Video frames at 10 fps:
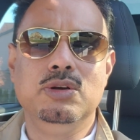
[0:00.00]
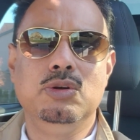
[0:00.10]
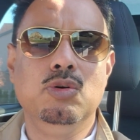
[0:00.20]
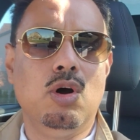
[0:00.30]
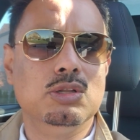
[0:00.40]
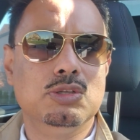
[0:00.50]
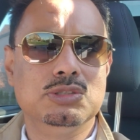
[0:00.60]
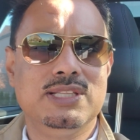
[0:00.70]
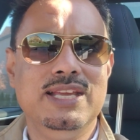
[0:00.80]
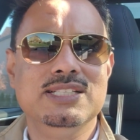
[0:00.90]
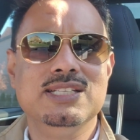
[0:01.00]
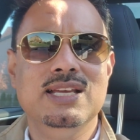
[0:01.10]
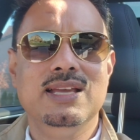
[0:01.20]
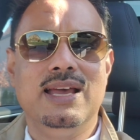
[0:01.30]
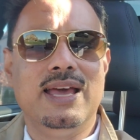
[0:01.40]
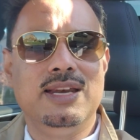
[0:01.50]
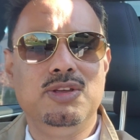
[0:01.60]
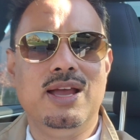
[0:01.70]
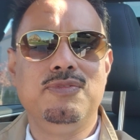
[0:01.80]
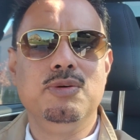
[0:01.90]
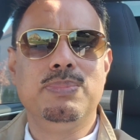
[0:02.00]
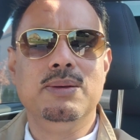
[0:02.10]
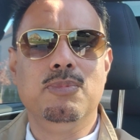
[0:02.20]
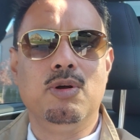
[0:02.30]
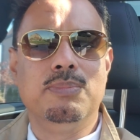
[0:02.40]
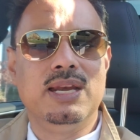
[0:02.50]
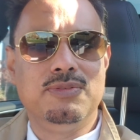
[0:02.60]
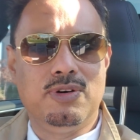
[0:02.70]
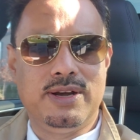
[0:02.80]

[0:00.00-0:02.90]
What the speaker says: do all those things, and you have to pay more money for